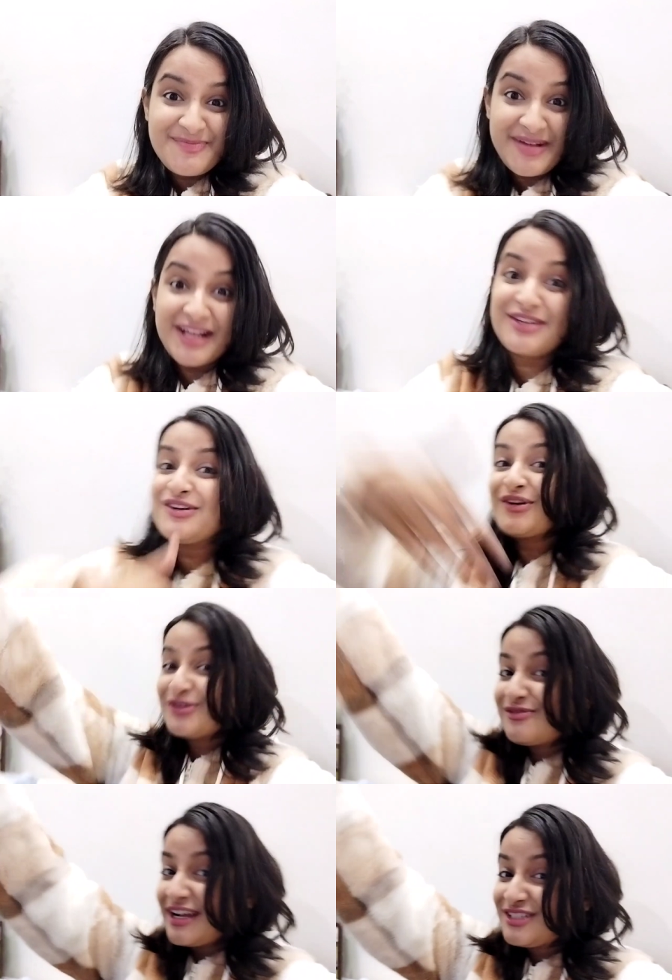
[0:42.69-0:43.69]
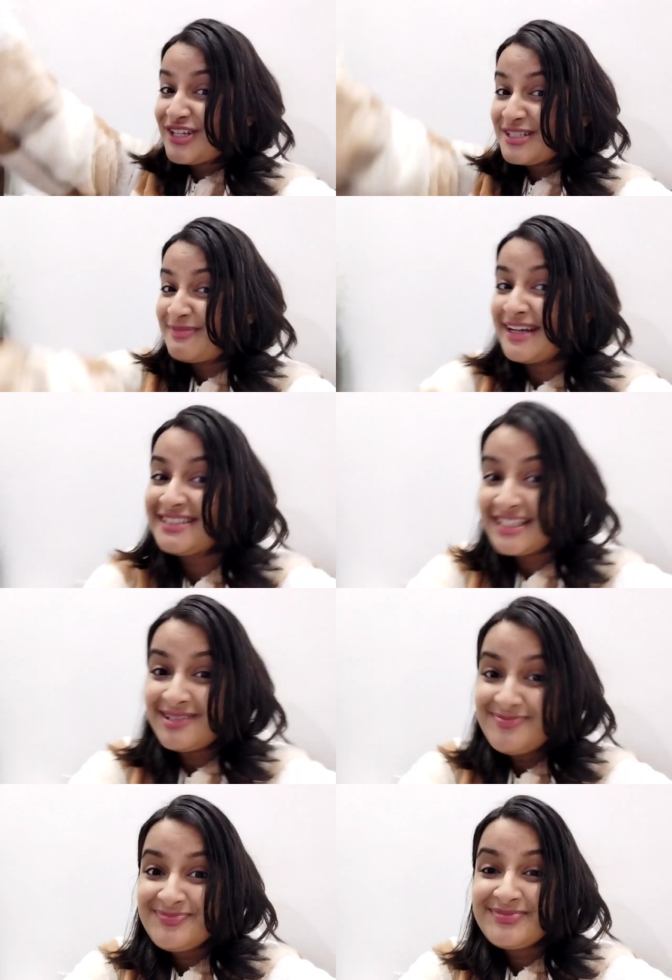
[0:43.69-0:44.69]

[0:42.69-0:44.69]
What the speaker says: make your own white sauce pasta.